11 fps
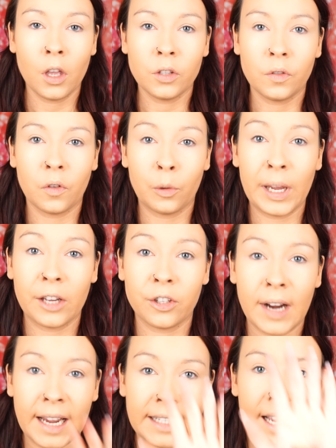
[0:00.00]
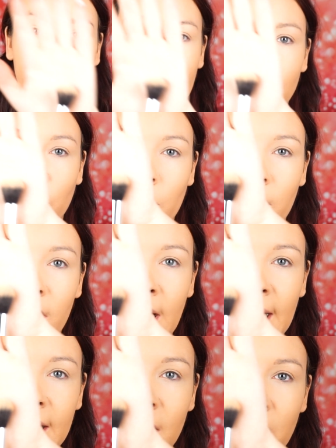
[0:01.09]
So for my under eyes, I like to go in with a nice